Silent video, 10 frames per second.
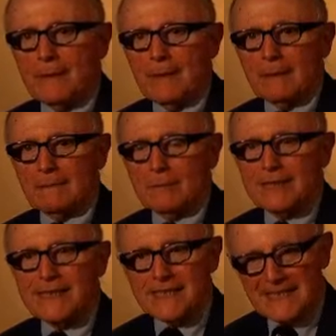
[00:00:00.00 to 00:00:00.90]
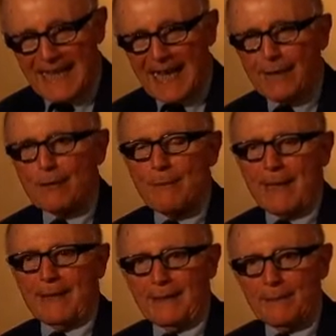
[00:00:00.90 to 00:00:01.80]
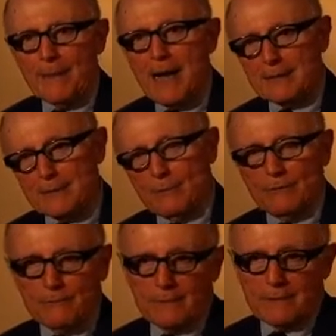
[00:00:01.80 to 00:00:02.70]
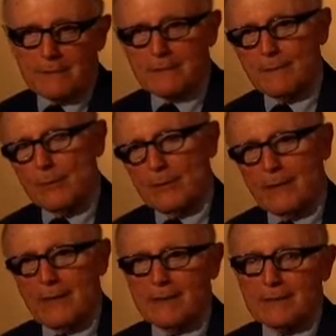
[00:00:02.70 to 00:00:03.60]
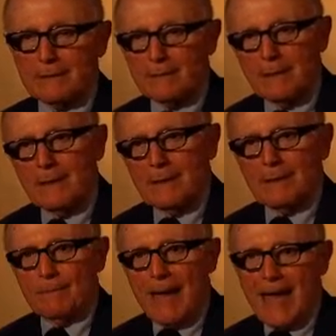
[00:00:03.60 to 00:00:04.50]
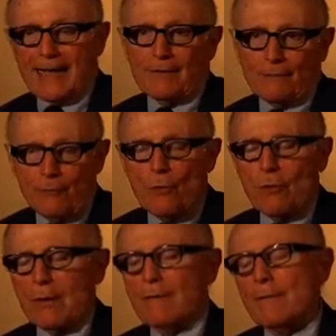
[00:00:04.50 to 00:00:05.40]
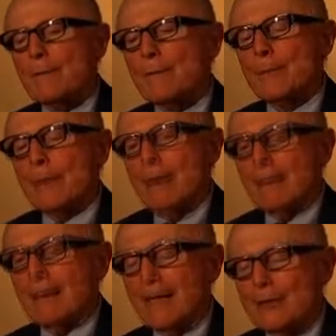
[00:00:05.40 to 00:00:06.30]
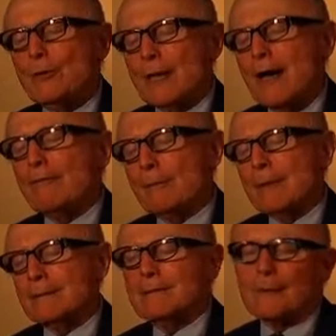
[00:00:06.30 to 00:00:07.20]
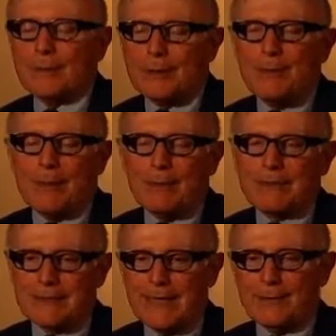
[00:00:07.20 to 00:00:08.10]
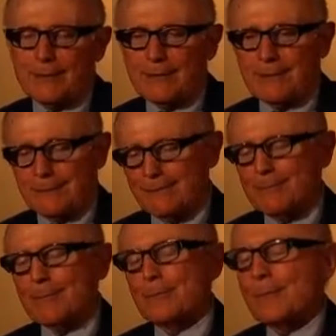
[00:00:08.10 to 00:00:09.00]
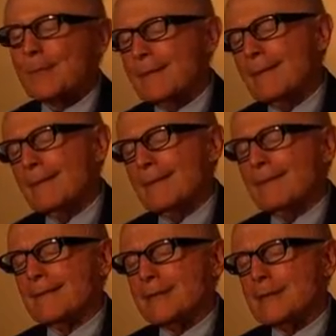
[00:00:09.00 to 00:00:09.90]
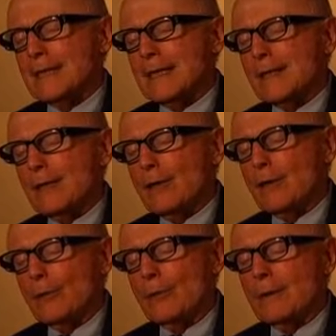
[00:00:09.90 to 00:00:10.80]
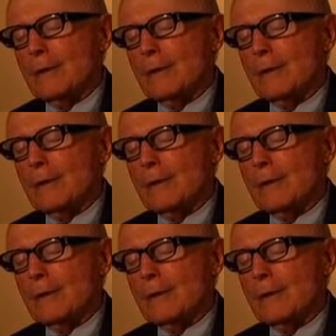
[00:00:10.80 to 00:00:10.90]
It was the standard making it possible for this communication back and forth. I knew enough about German to be able to say to the CEO,